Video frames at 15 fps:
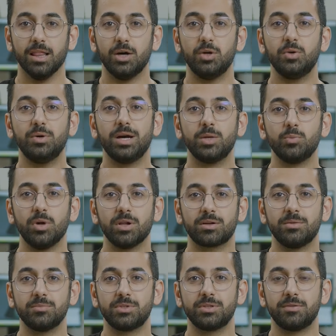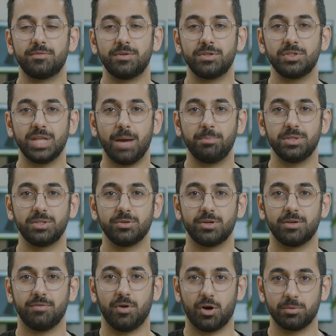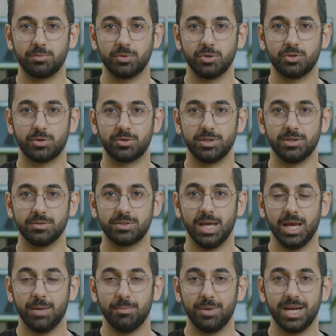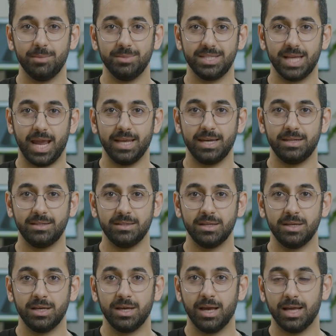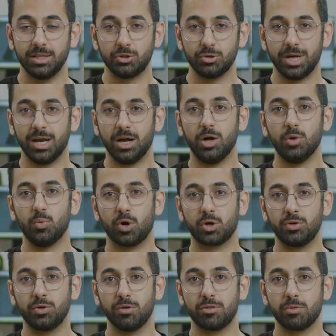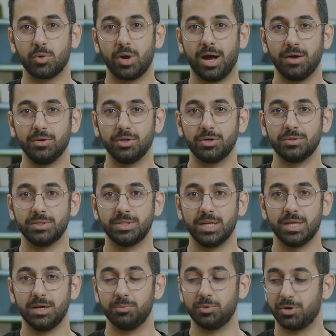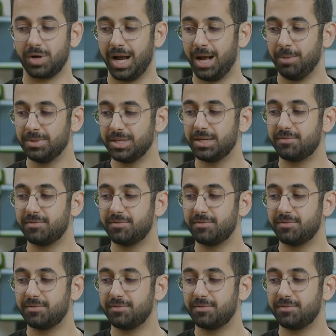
Hello and welcome to the first episode of HARP tutorials. My name is Aiden and today I'll walk you through how you could set up your Haply